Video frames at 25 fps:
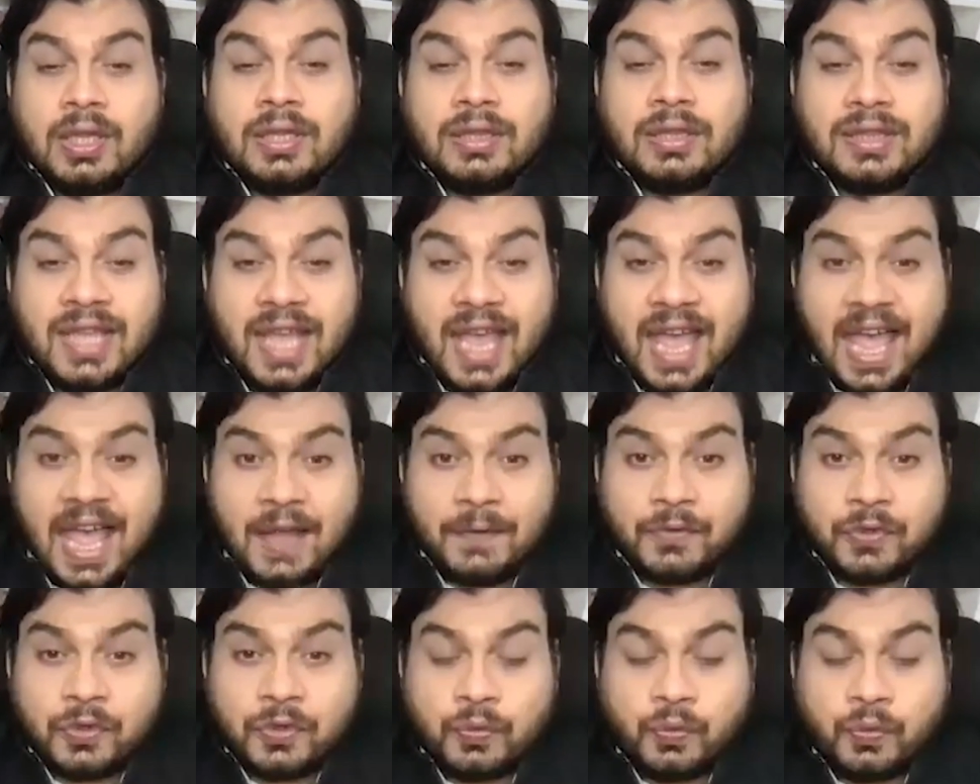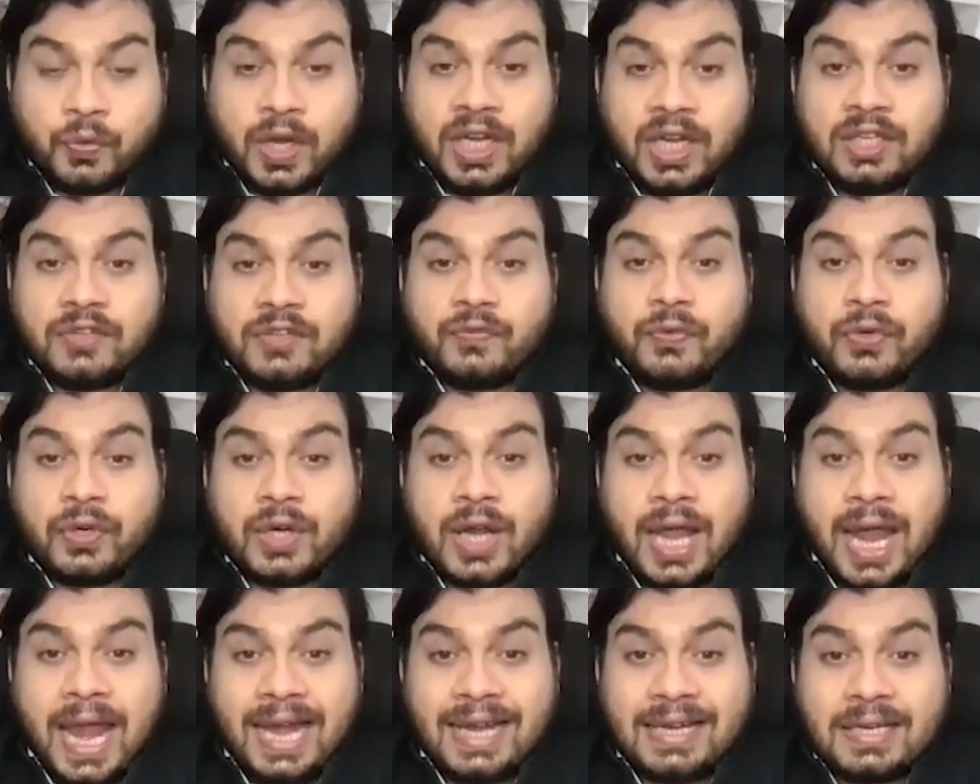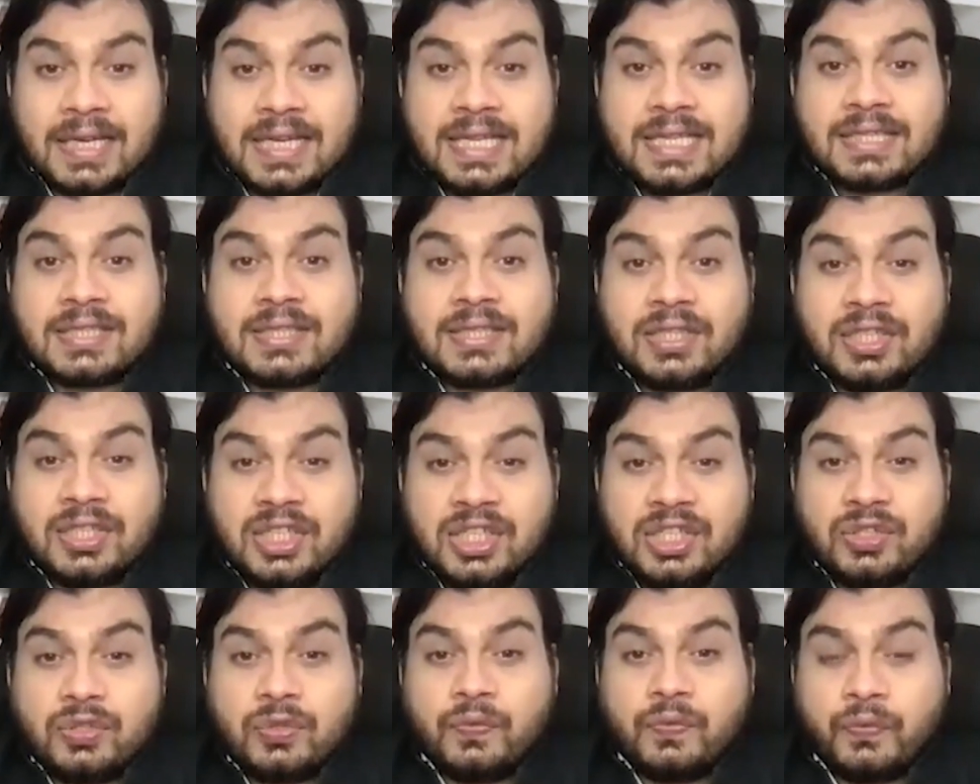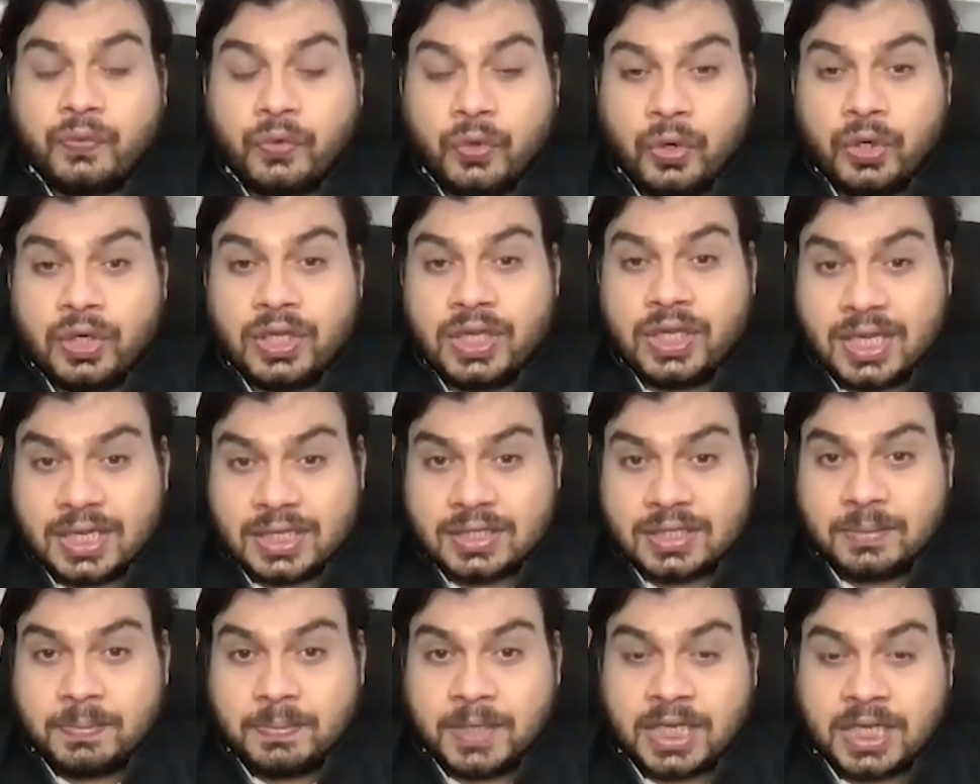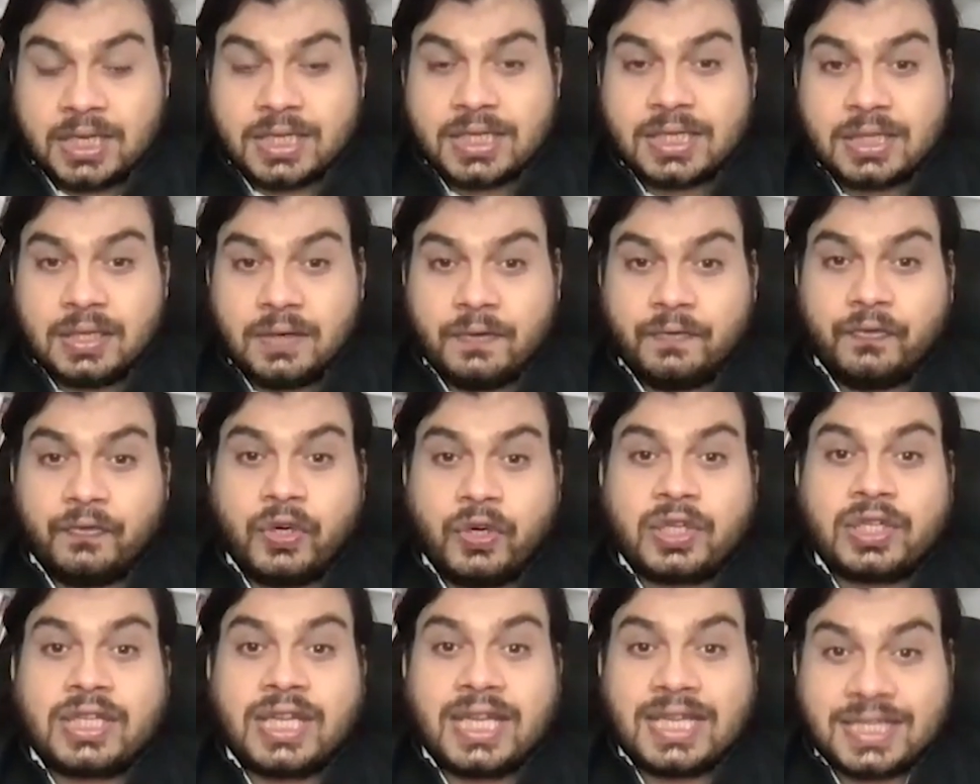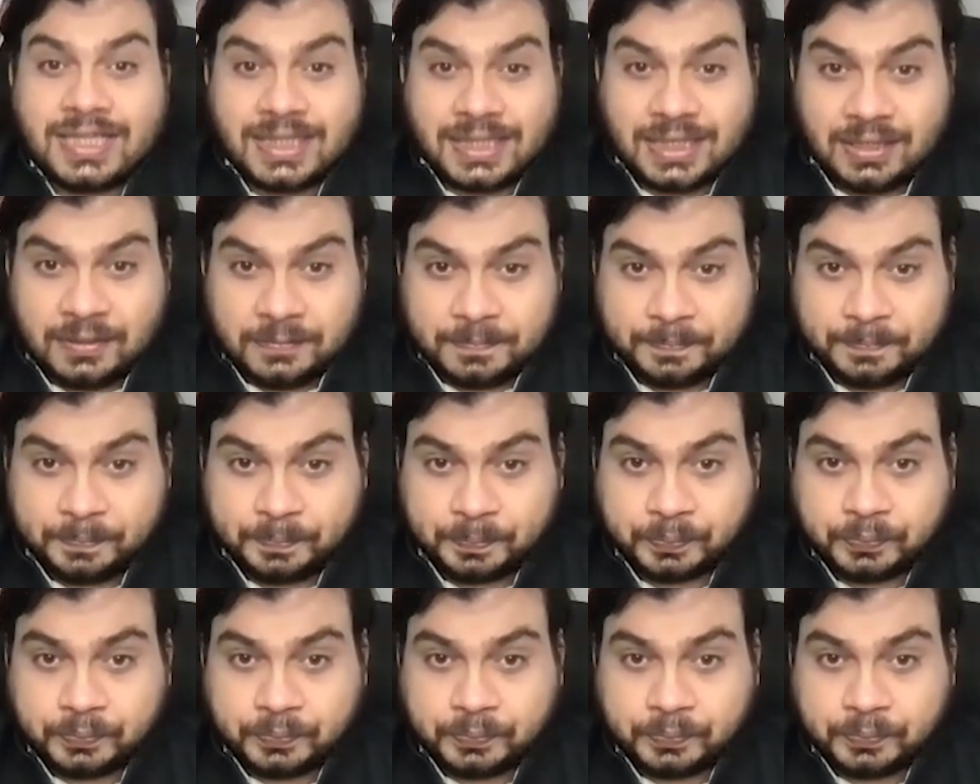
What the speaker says: they have to wait for at least 3 to 4 years for testing,